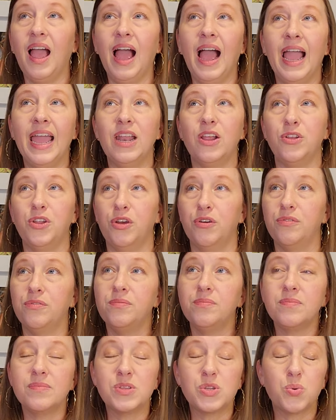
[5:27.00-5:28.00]
I don't know,
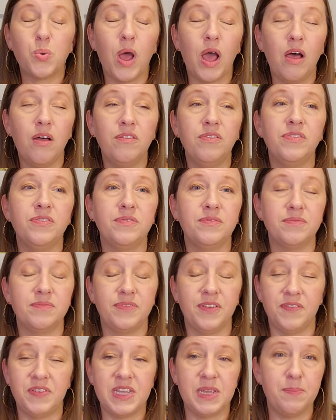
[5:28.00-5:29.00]
12,
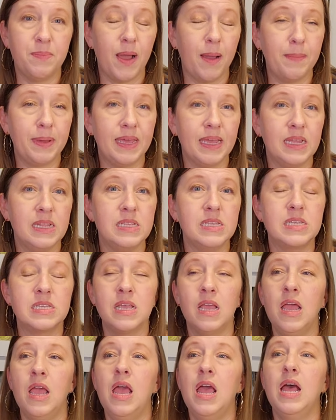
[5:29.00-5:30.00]
15 pumpkins
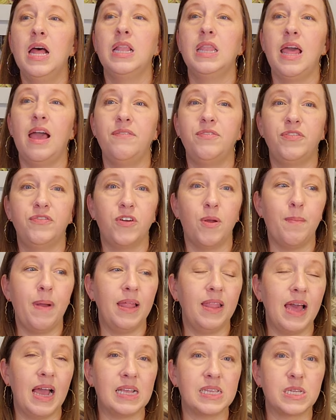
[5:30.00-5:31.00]
left from my
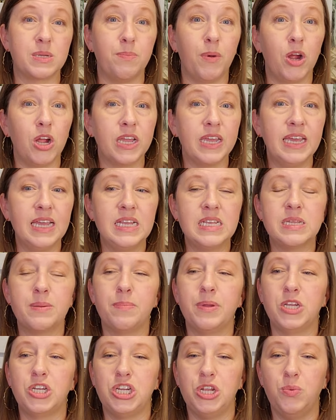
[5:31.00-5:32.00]
last market,
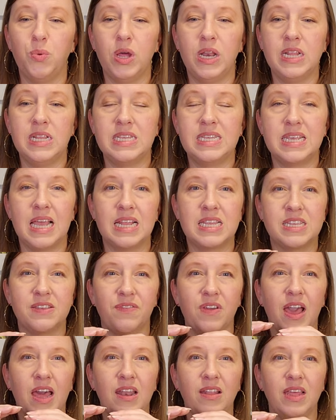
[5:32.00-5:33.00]
but she wanted sets
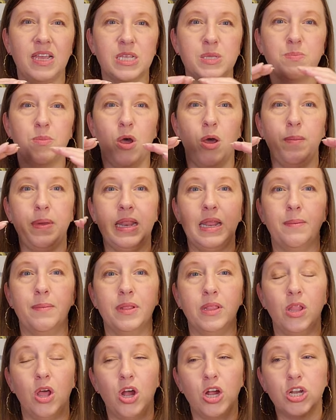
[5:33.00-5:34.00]
of kind of like small, medium,
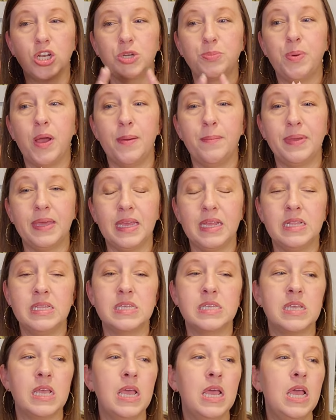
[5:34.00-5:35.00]
and large
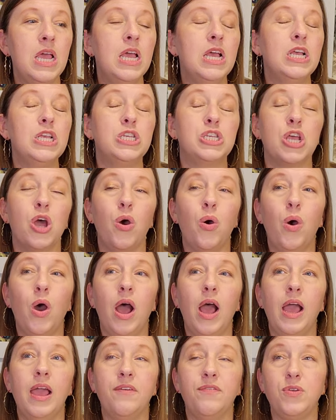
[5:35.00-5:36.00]
pumpkins. So
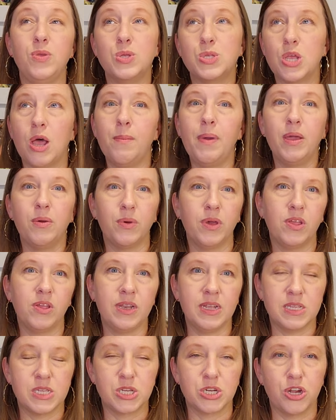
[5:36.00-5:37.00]
if you saw my reel on
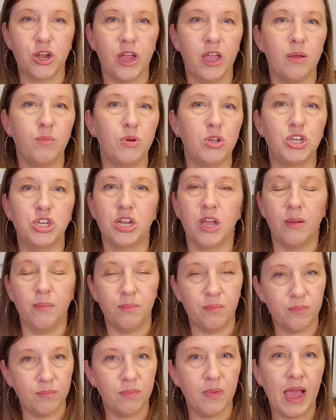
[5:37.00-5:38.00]
Instagram, which
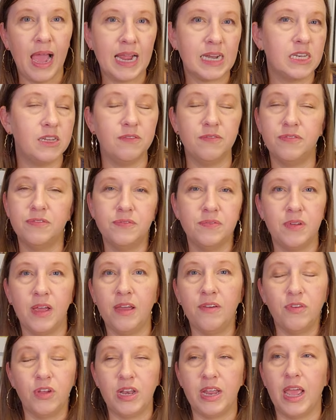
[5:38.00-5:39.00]
I'm active
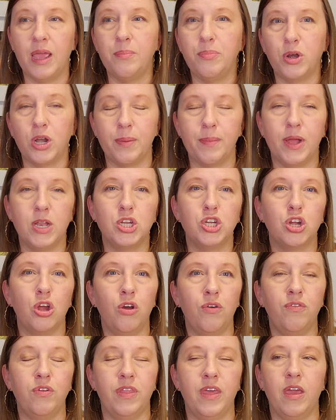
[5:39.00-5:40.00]
every day pretty much
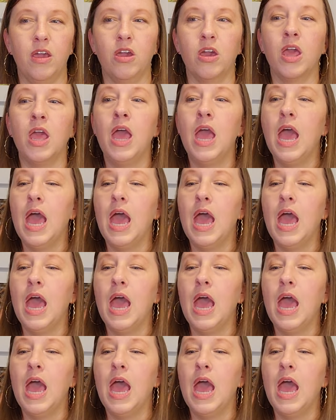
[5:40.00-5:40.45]
over there,